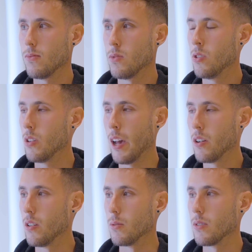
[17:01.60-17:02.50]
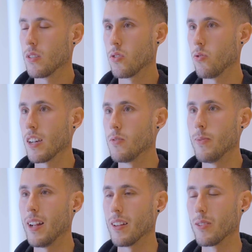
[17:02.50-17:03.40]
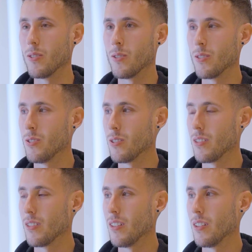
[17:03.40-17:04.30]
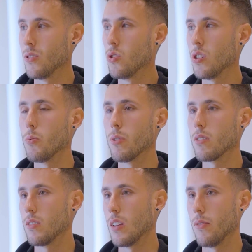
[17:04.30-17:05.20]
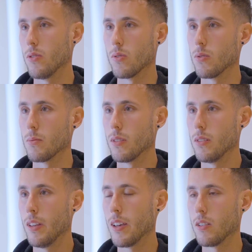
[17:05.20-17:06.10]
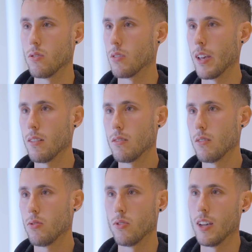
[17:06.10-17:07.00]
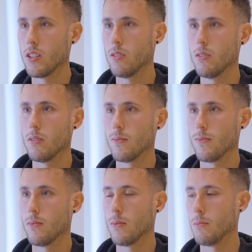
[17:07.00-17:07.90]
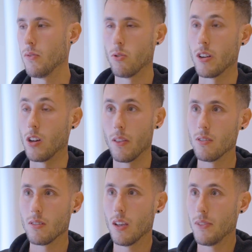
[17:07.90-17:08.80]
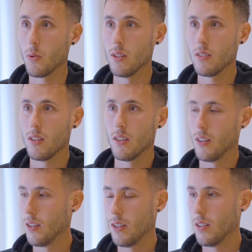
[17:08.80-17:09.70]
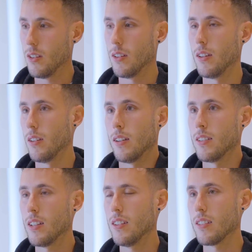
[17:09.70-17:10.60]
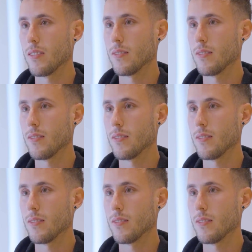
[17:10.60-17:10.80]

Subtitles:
extract value or just do some weird stuff on Ethereum, they can just get transaction before another if they want. And that's it.